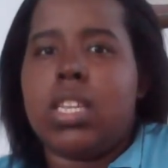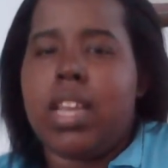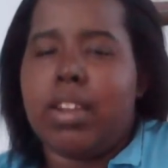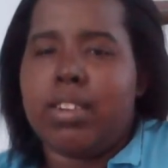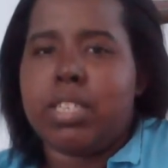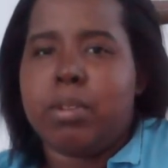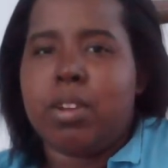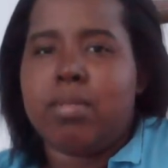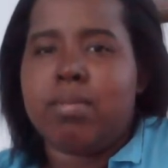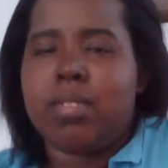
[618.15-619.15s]
Erica's
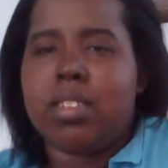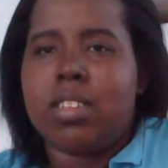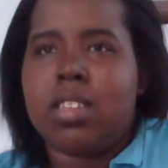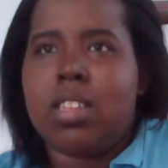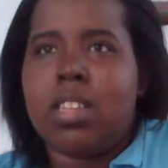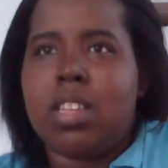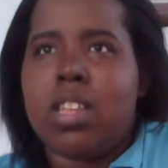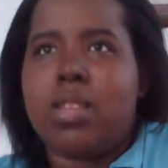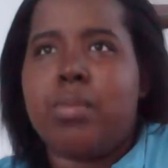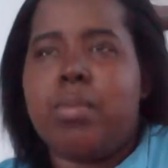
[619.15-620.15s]
part.
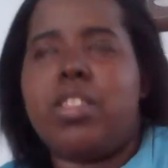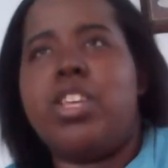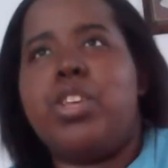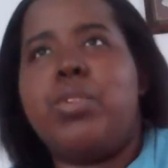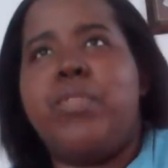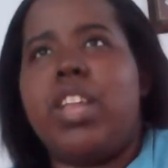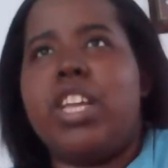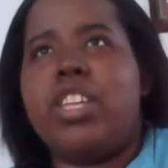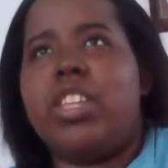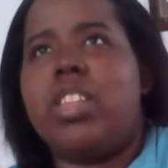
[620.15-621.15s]
Whether you feel like
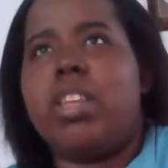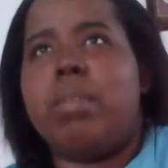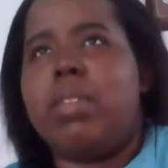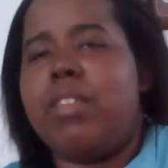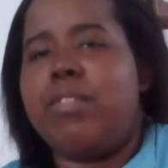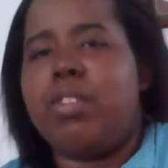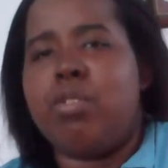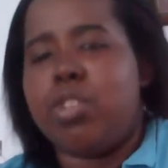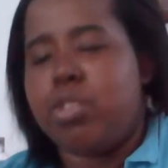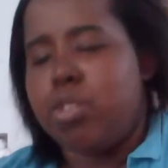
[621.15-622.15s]
they're beneath you or
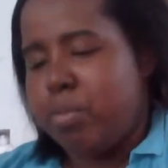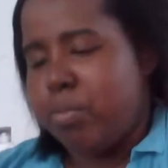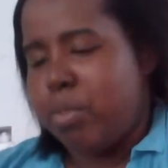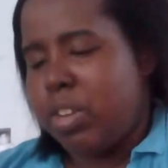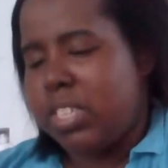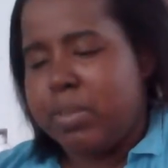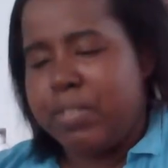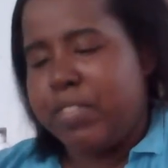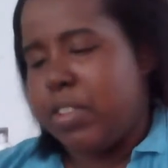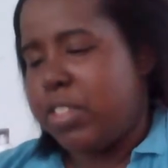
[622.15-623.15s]
you don't want to sit with
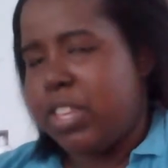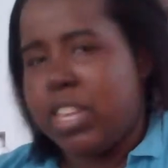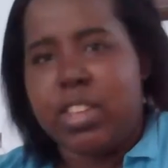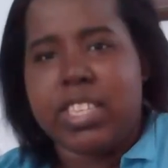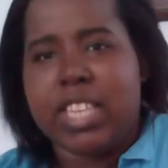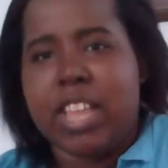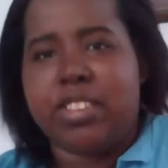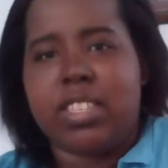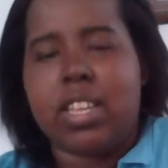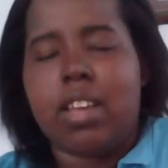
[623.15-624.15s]
Philip and all this other
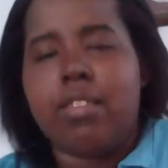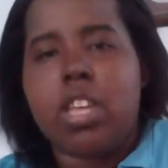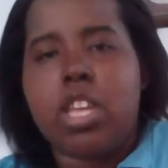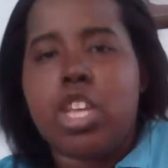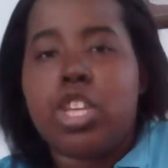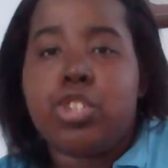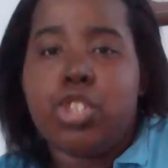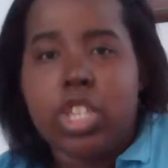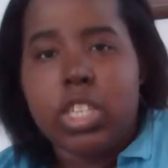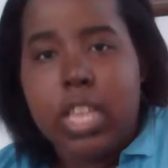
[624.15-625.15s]
stuff, you
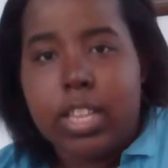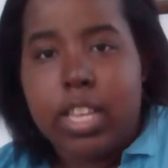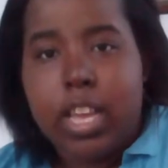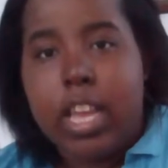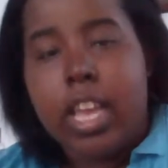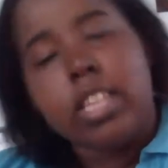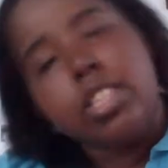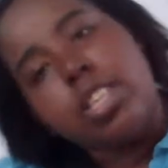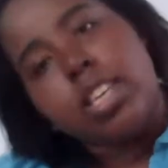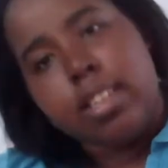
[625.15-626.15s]
should have sat there and
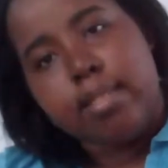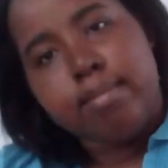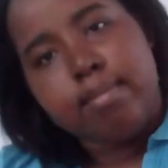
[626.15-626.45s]
took it.